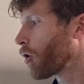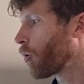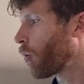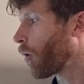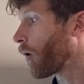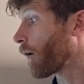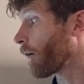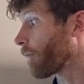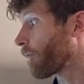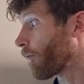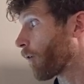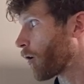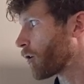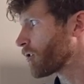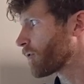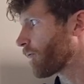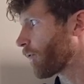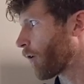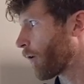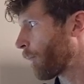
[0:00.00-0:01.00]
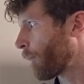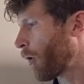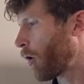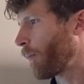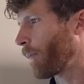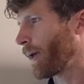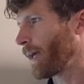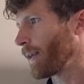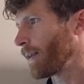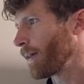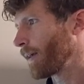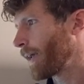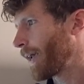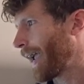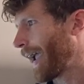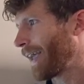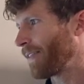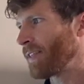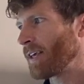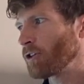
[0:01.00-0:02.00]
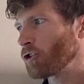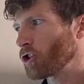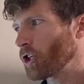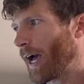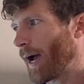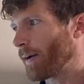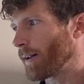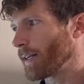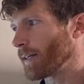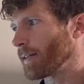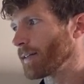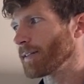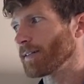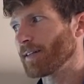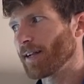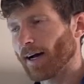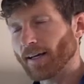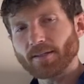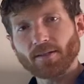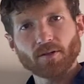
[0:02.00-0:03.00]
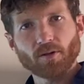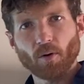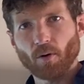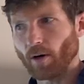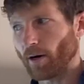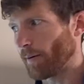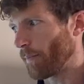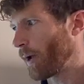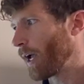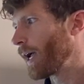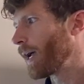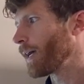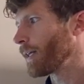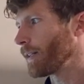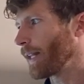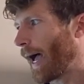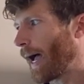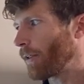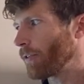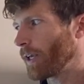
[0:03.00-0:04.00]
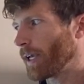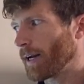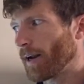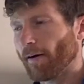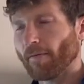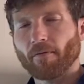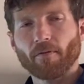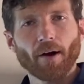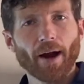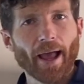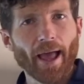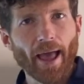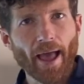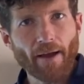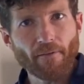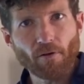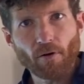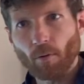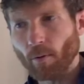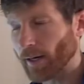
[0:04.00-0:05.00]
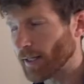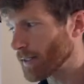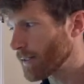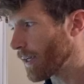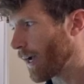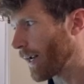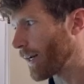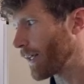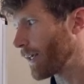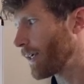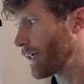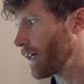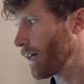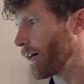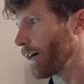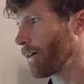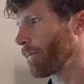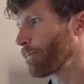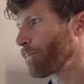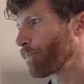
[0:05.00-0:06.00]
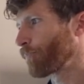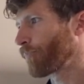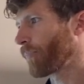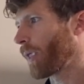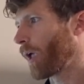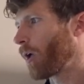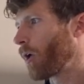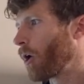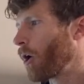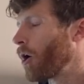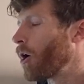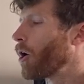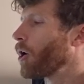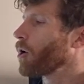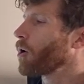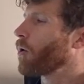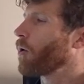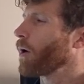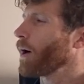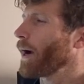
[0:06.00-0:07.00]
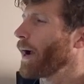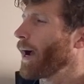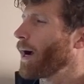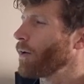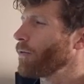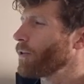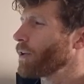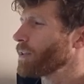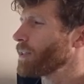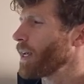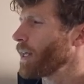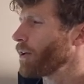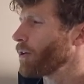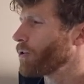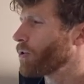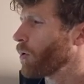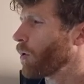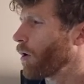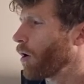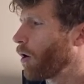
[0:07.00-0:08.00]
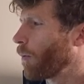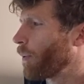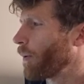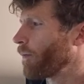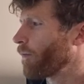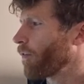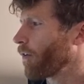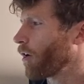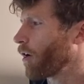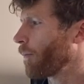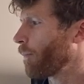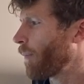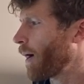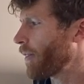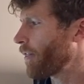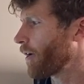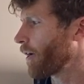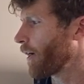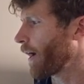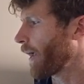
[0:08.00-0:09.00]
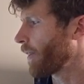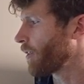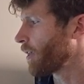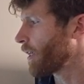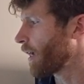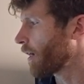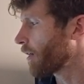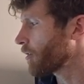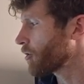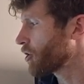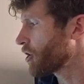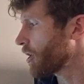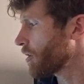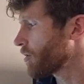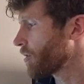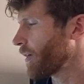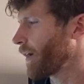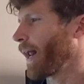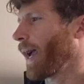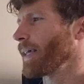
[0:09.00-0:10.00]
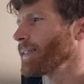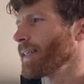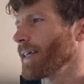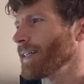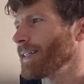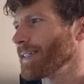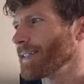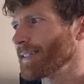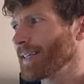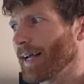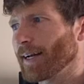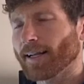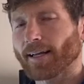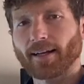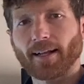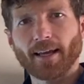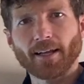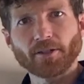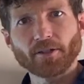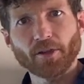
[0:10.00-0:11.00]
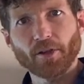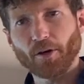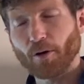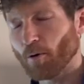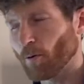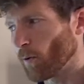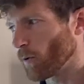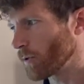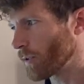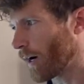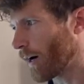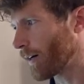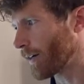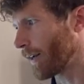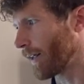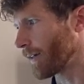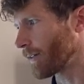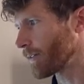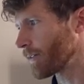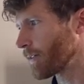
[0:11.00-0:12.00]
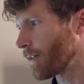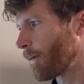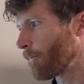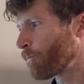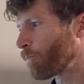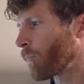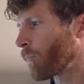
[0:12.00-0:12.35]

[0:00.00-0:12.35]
Cora froze for a moment and then shouted, dust storm, loudly enough for everyone inside to hear. Cora held the cellar door open for her mother and the younger children as they descended into the cool darkness.